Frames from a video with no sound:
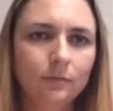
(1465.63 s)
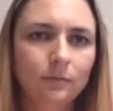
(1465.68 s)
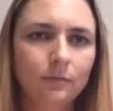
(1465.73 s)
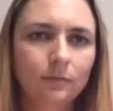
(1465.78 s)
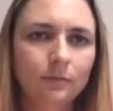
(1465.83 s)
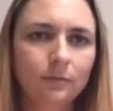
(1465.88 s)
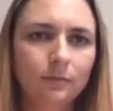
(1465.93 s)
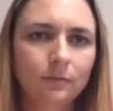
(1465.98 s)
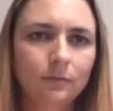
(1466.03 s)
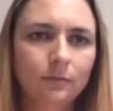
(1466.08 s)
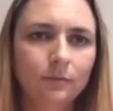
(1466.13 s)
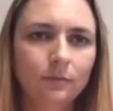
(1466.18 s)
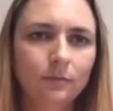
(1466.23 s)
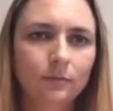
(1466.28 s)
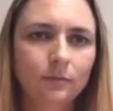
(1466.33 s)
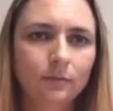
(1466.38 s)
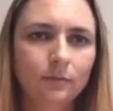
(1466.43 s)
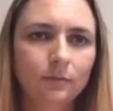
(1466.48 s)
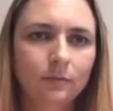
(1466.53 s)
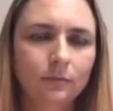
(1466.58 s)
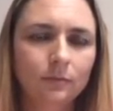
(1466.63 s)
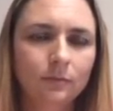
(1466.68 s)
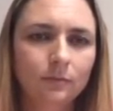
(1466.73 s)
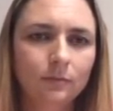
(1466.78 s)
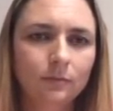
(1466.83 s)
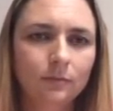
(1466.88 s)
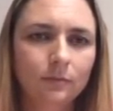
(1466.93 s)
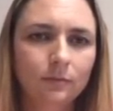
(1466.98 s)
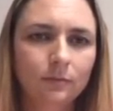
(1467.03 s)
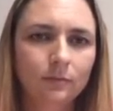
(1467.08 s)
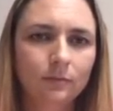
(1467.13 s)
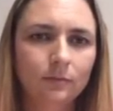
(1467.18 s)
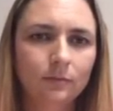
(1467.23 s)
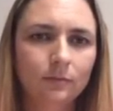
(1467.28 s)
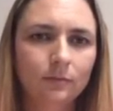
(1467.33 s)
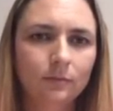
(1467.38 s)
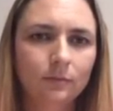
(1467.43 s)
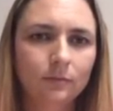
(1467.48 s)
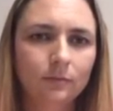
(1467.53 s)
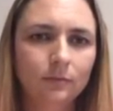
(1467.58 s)

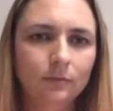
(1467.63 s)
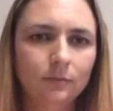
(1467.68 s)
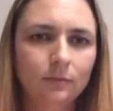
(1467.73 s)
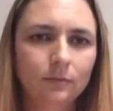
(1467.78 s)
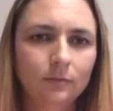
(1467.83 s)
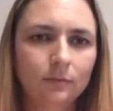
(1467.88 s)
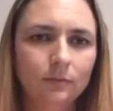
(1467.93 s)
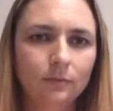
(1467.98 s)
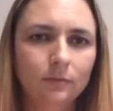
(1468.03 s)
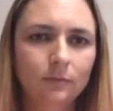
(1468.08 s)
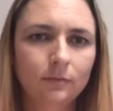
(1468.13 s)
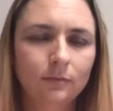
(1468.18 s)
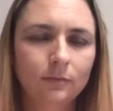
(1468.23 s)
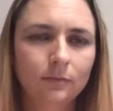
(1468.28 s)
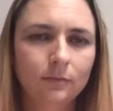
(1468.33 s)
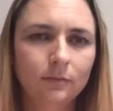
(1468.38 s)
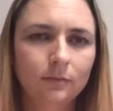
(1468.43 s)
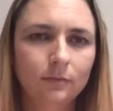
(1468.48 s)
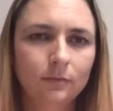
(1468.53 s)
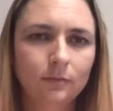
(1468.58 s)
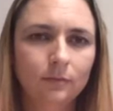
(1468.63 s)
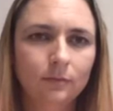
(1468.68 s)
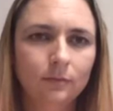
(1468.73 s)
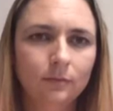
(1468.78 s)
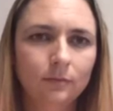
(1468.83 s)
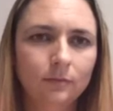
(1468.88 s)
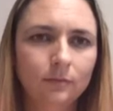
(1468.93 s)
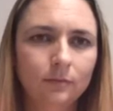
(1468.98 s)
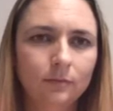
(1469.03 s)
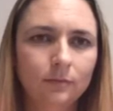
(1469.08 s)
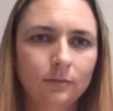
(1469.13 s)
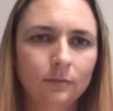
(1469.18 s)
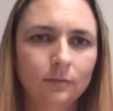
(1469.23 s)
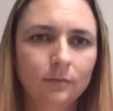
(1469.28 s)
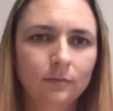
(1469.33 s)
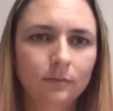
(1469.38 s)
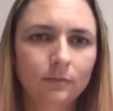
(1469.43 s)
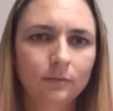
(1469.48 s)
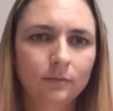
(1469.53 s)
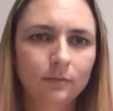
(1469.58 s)

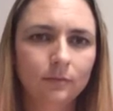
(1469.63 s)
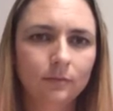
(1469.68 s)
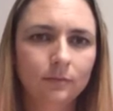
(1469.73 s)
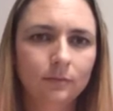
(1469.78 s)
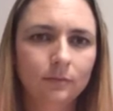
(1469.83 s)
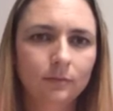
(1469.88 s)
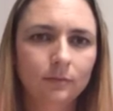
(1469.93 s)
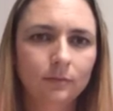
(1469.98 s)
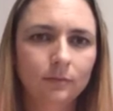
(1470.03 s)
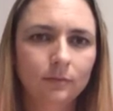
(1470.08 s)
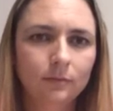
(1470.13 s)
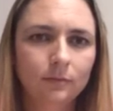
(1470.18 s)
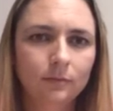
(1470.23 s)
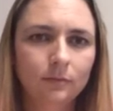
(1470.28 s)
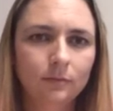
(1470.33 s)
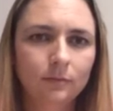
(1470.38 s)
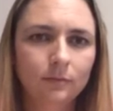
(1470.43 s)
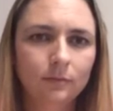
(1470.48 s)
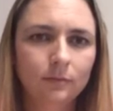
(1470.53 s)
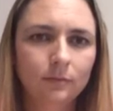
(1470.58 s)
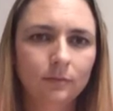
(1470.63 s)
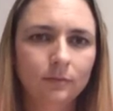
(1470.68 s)
[no speech]